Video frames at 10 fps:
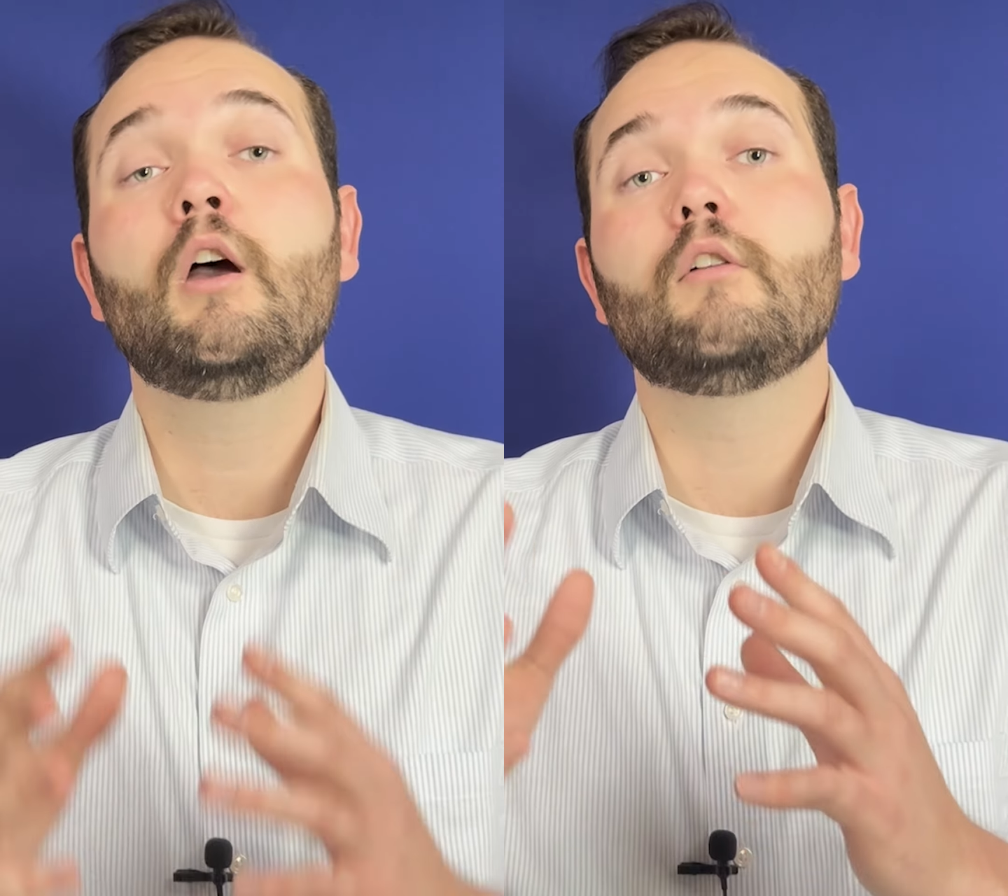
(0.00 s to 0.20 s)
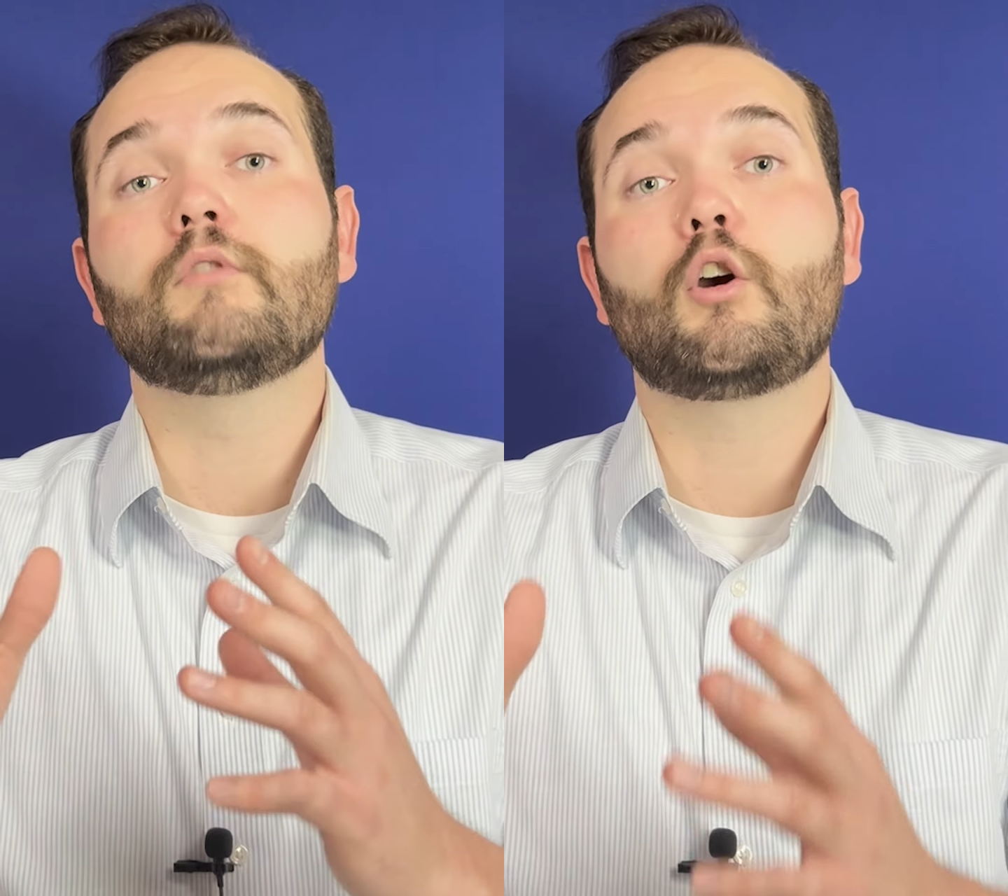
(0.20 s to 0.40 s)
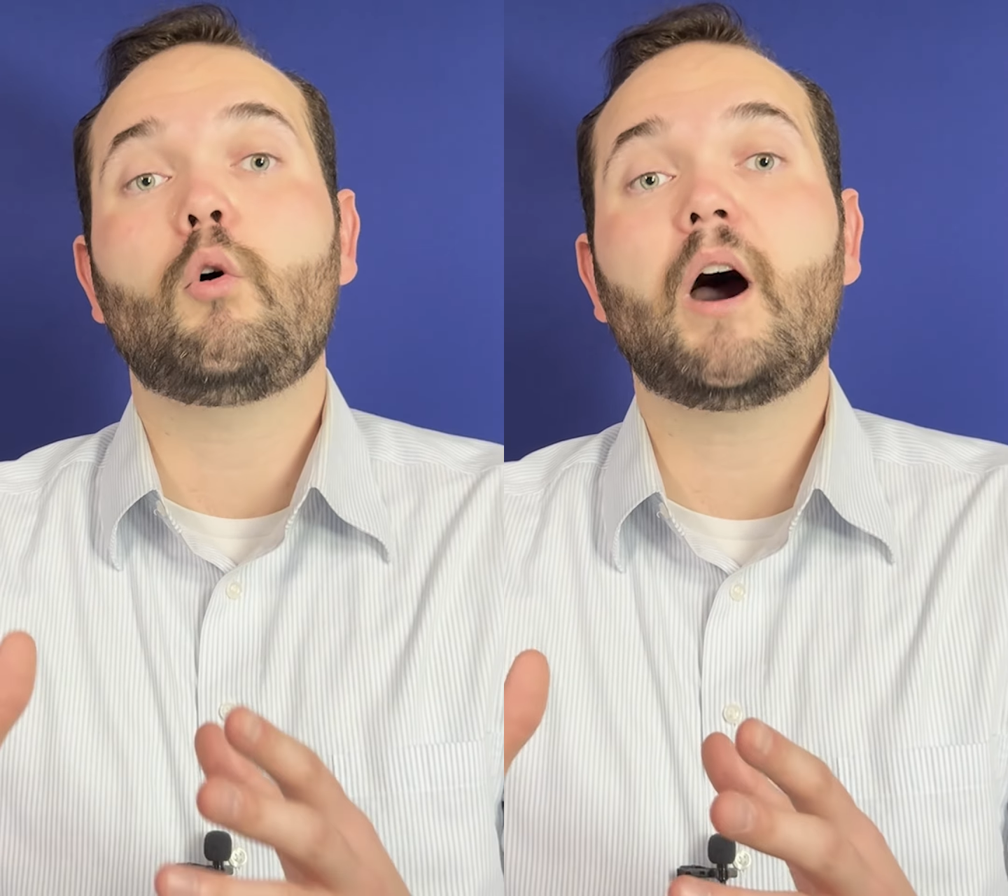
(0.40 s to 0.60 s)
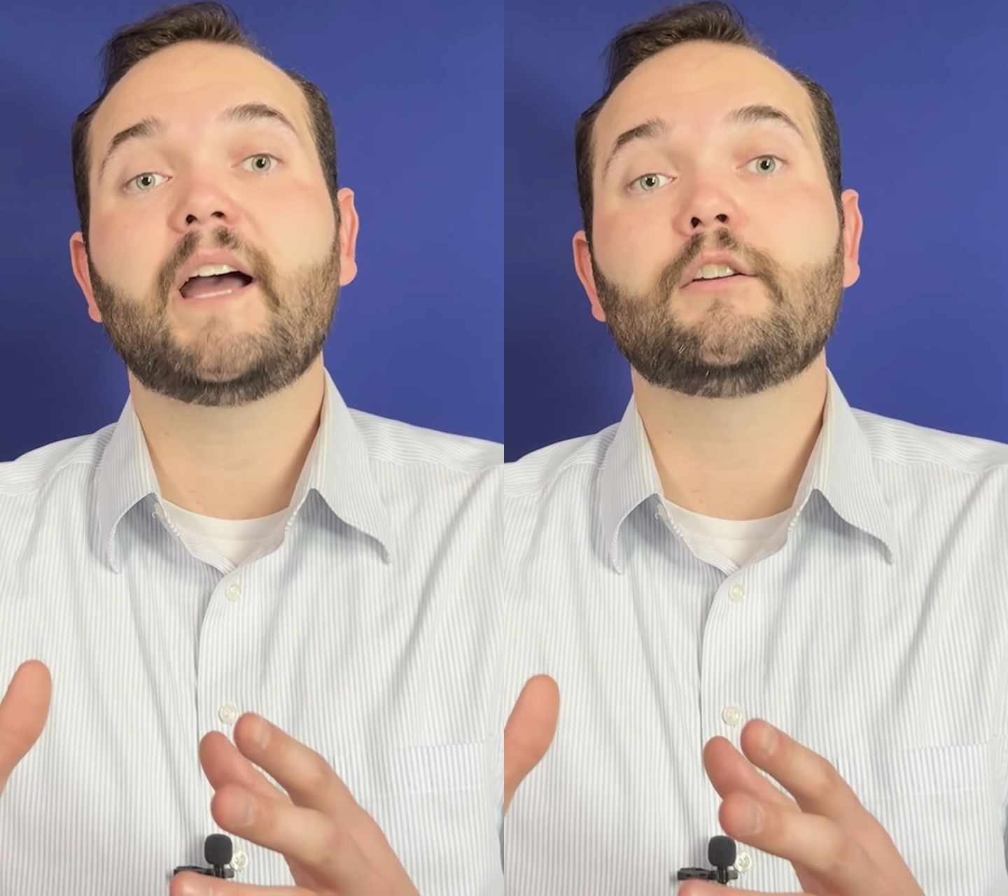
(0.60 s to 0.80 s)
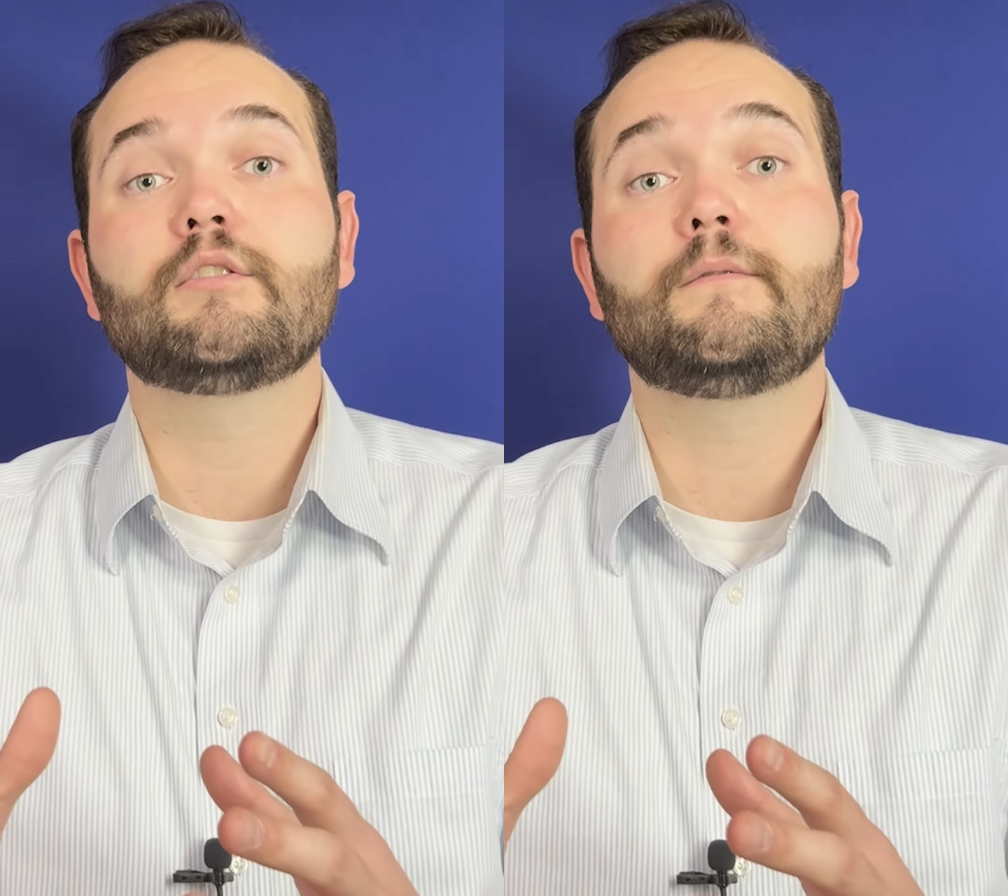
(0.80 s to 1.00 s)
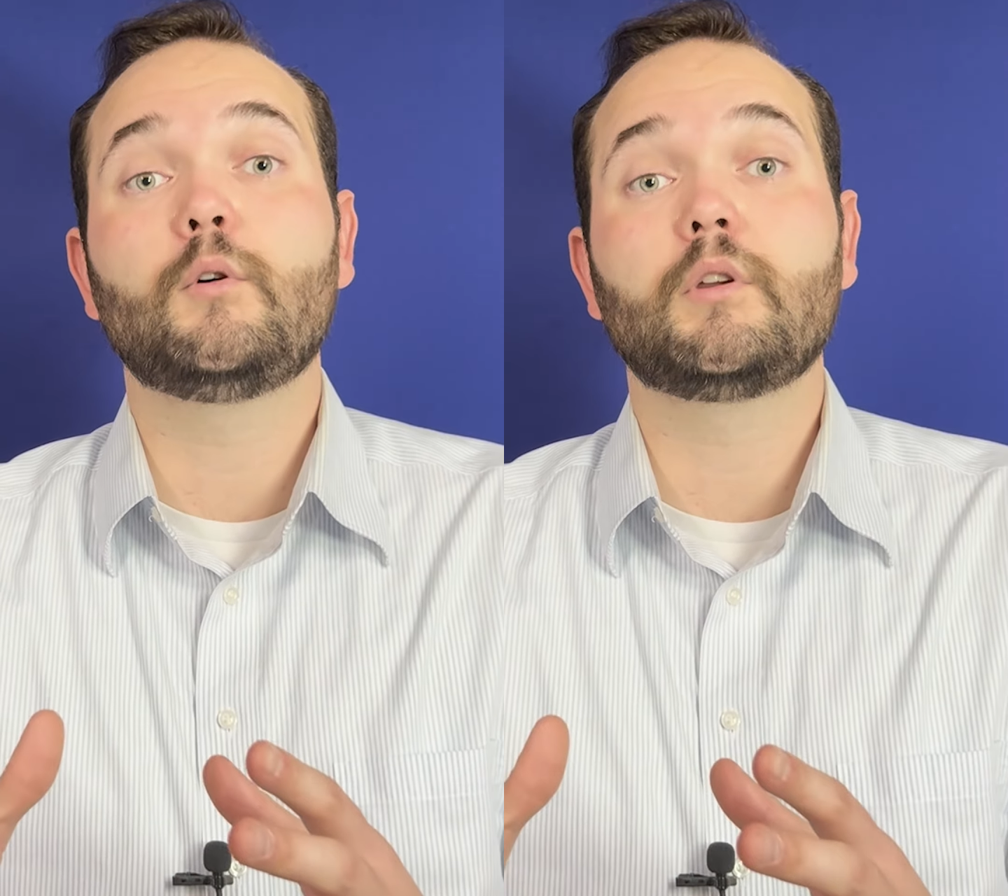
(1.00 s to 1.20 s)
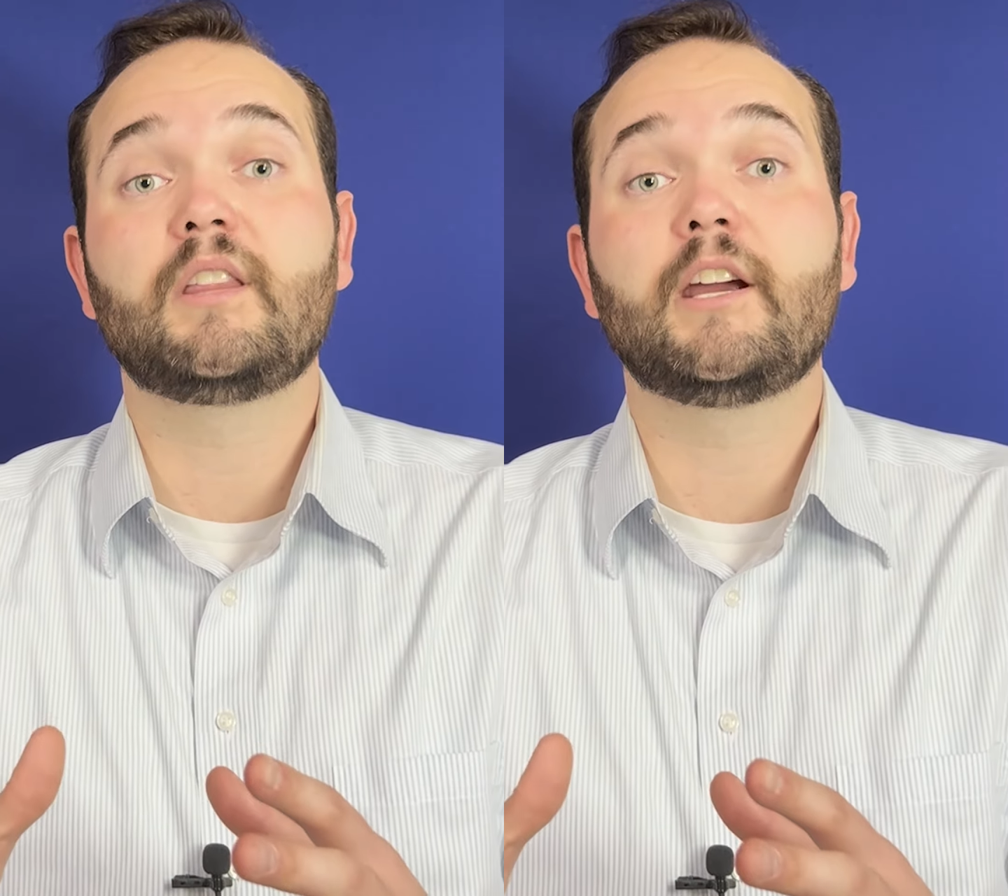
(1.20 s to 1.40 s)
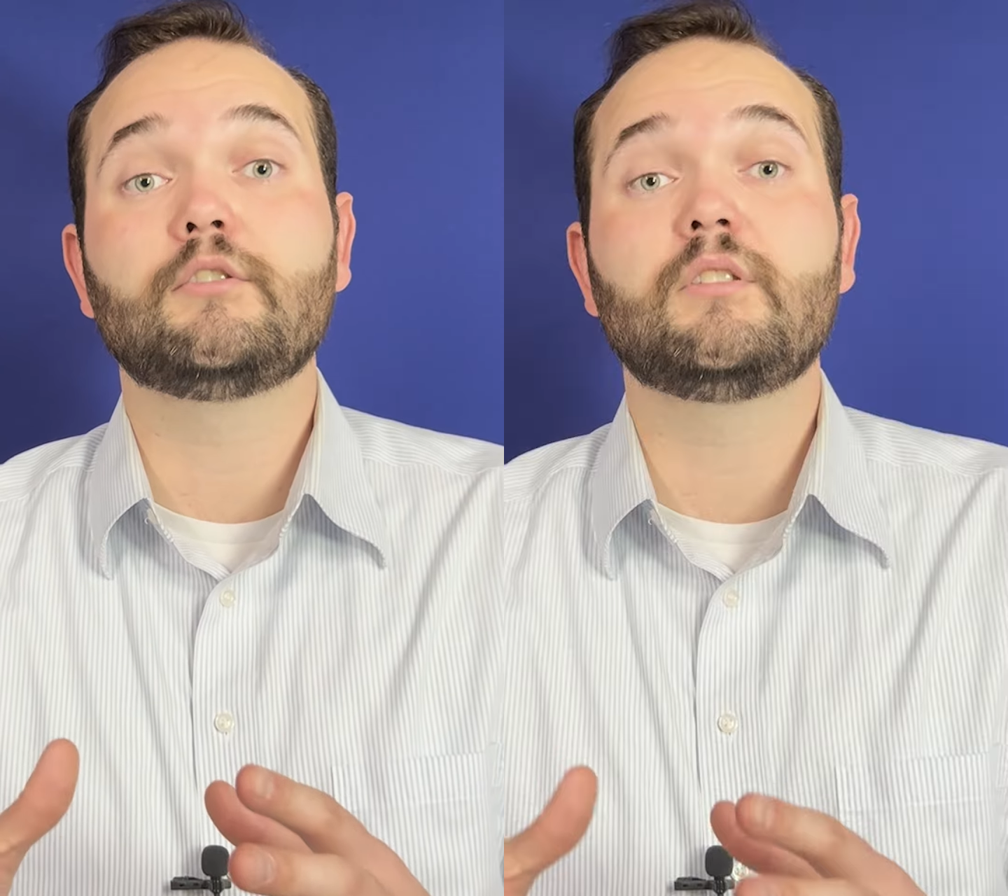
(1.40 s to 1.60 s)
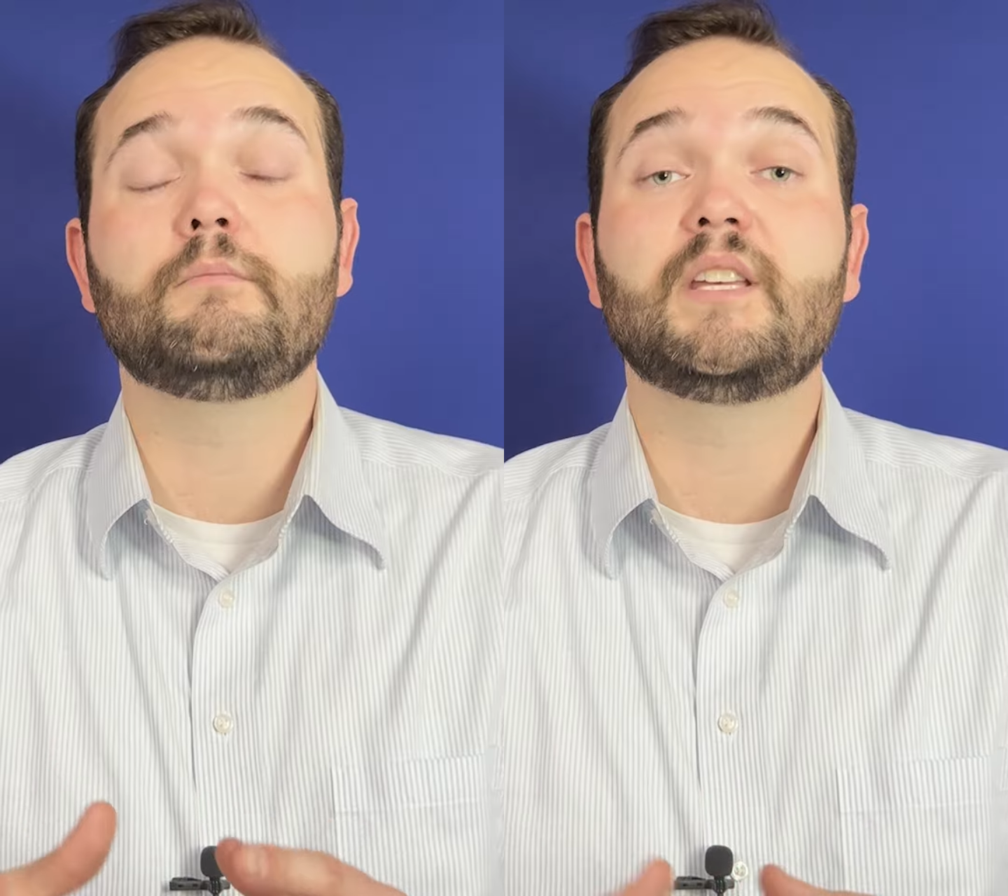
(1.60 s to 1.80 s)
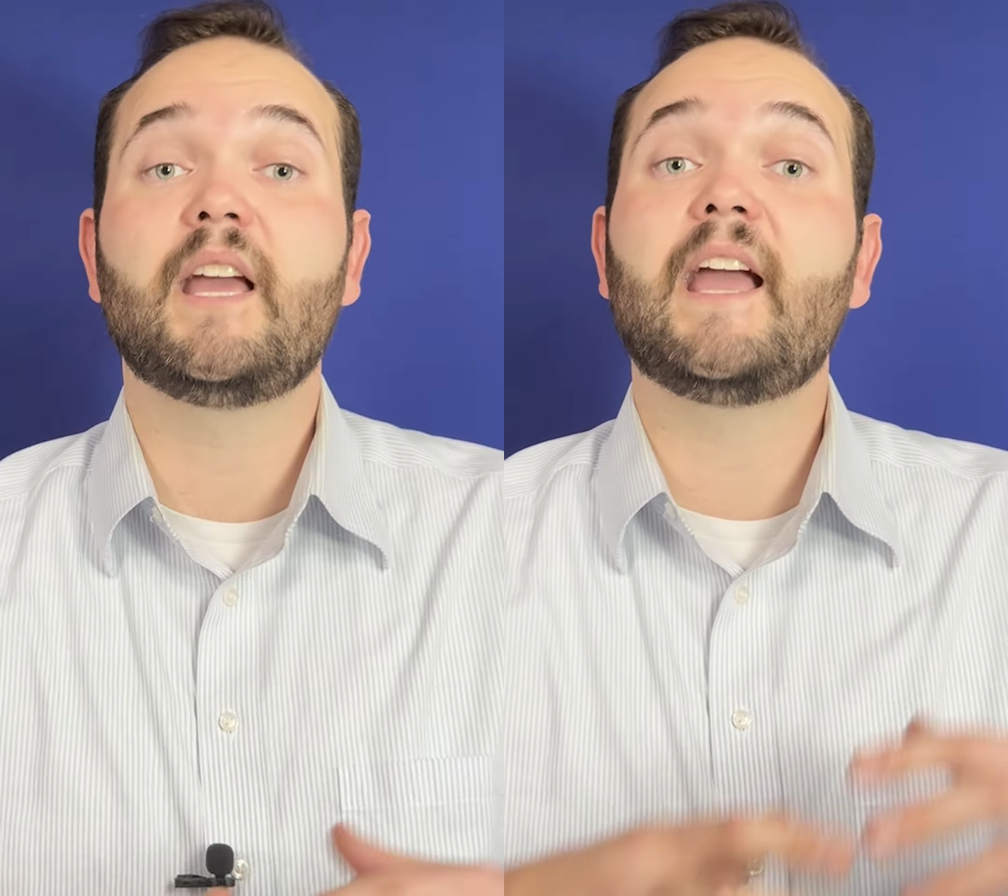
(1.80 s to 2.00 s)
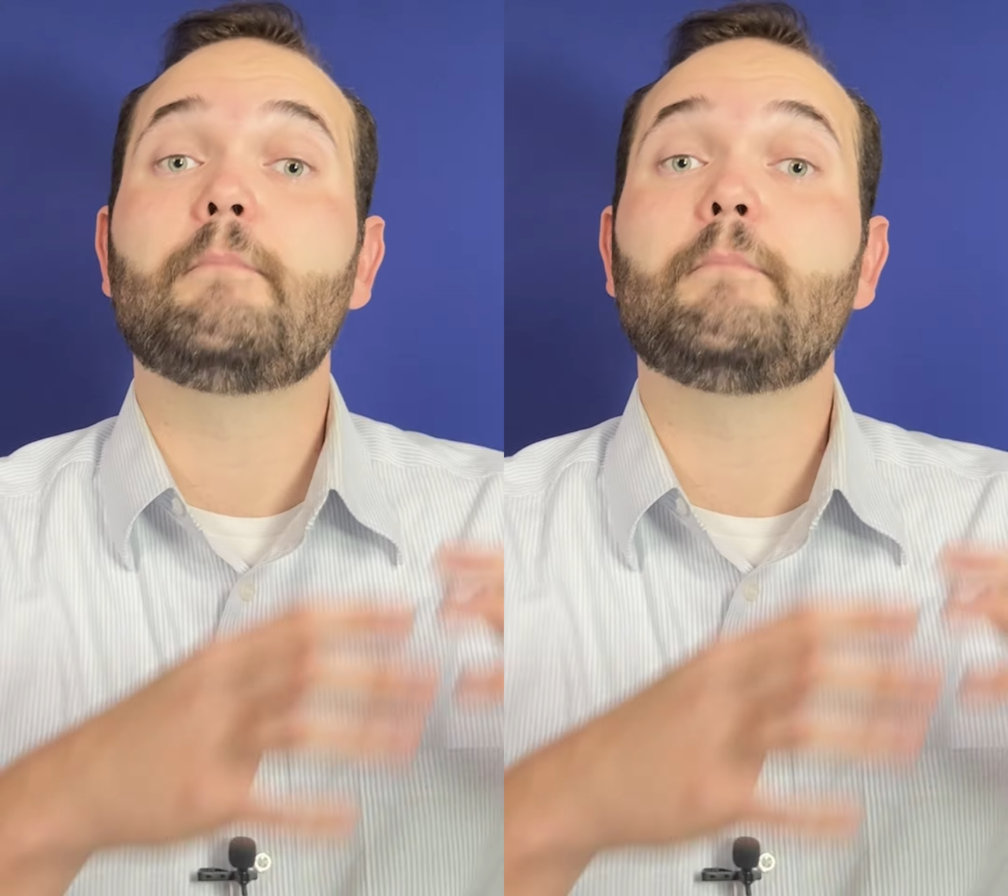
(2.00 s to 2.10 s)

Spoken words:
requires for there to be a